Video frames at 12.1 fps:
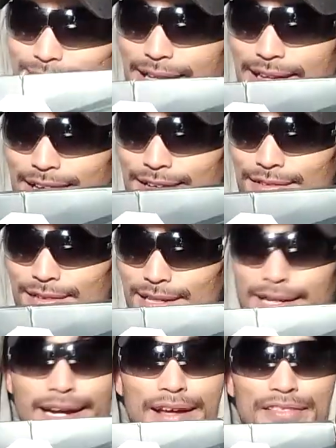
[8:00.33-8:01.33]
You know,
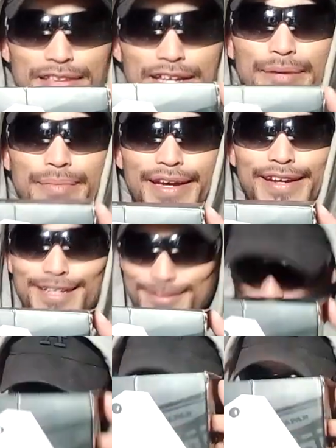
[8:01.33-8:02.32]
think about
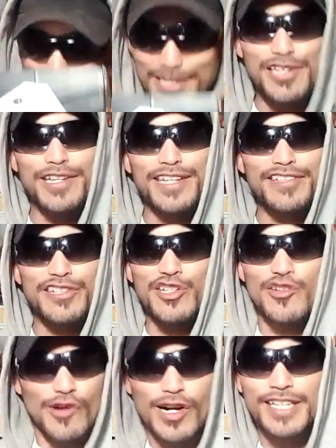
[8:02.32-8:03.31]
it. You get to
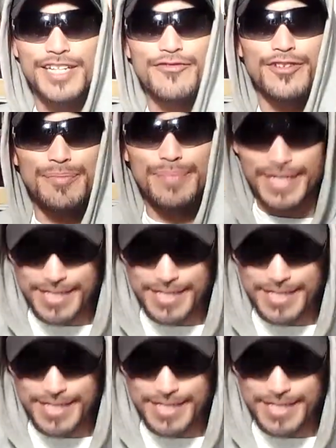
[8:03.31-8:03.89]
try different